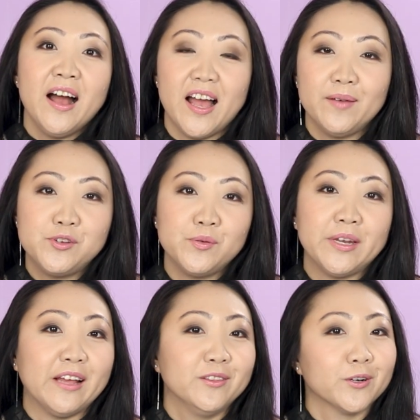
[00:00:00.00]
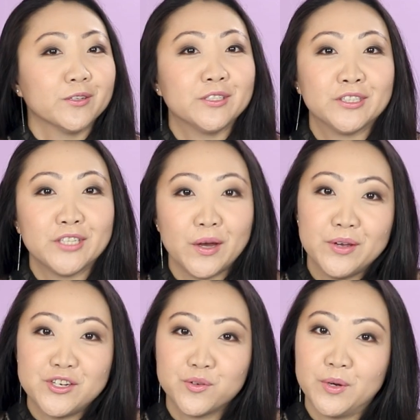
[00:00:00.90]
I'm doing a Learn to Sew
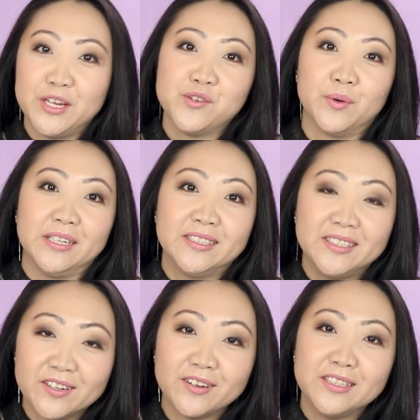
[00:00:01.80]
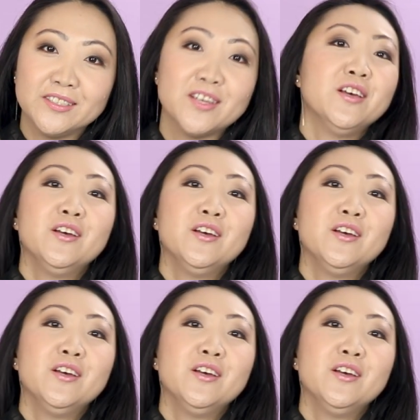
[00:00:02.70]
in 2020 series,